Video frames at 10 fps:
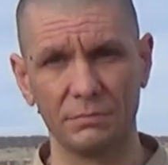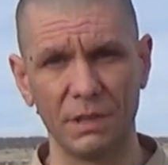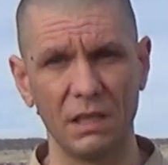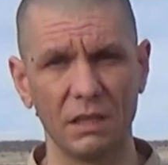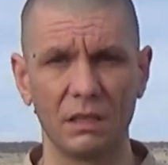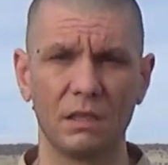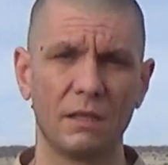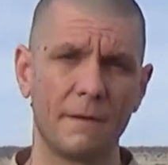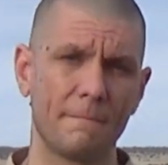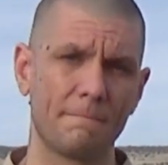being
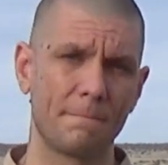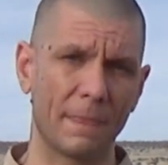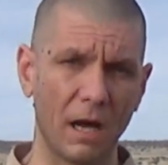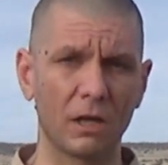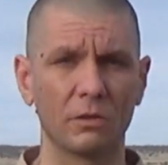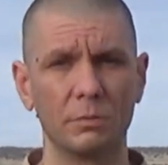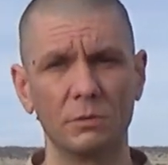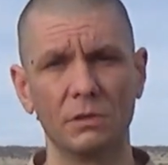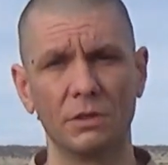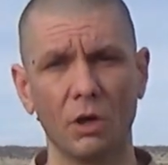
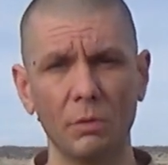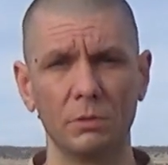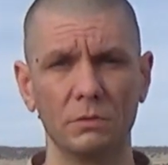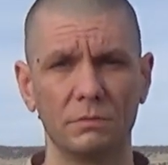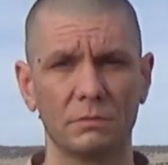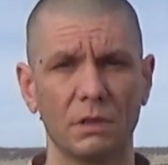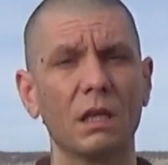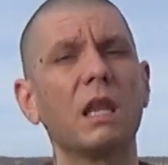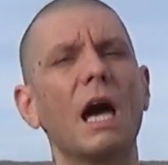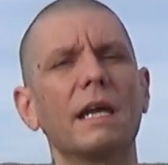honorable and noble, a
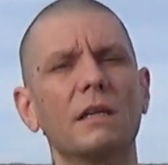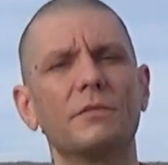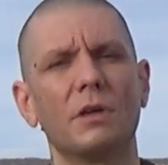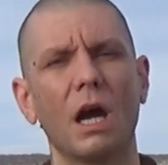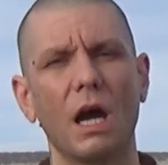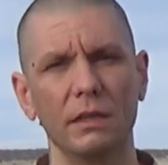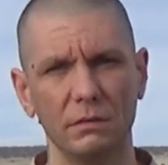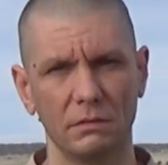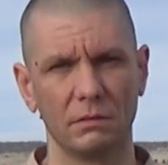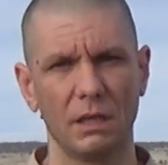lion of God,
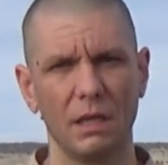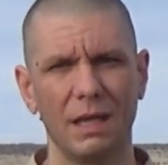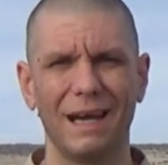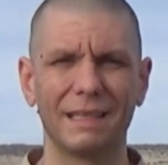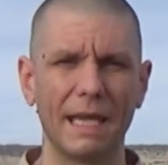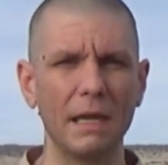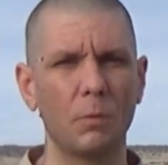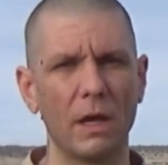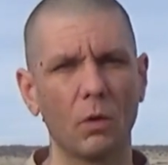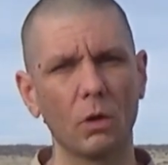a
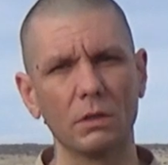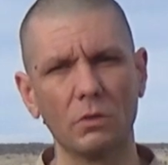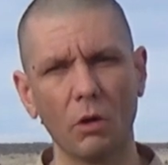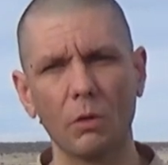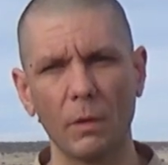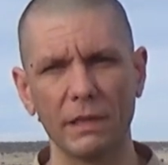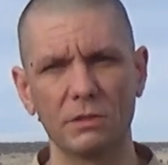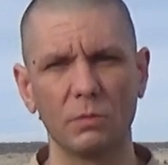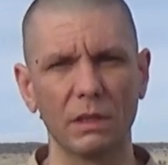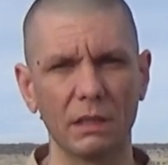gateway or a doorway
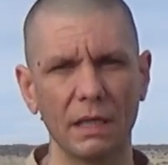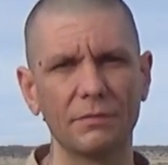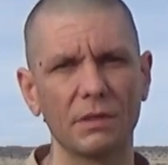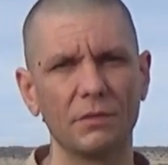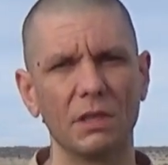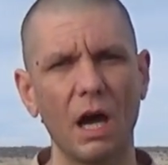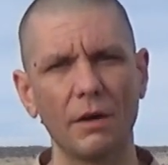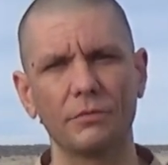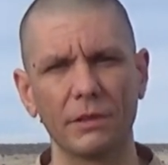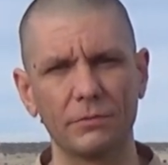to a gift of an
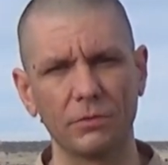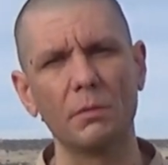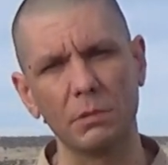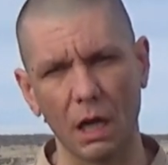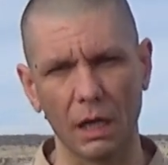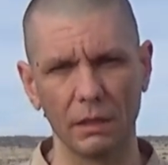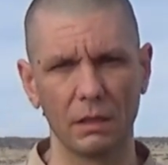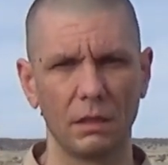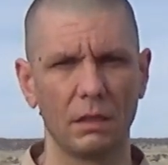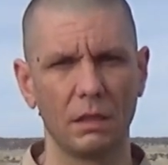offering from God.
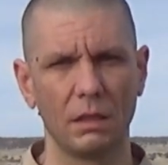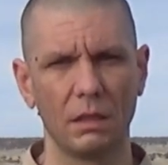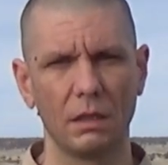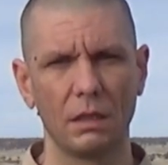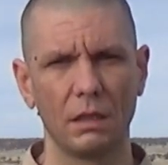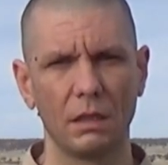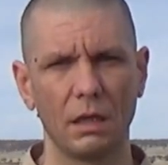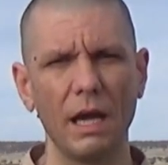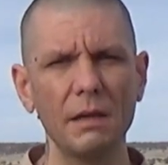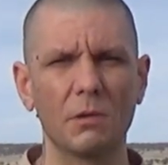
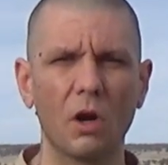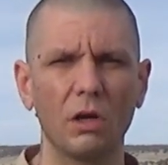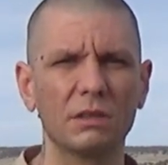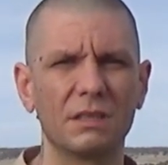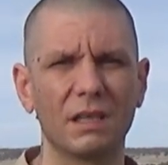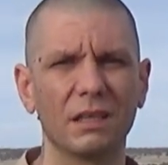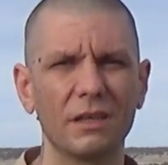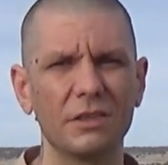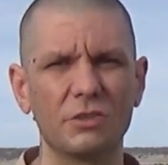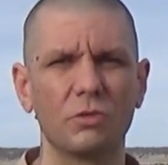I am called to
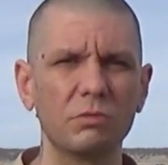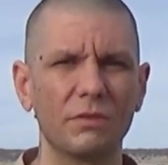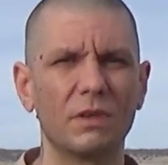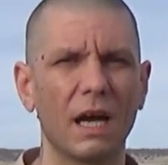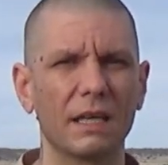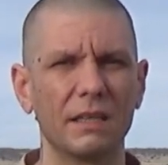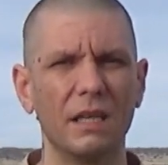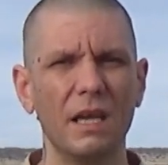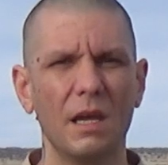declare the truth of God and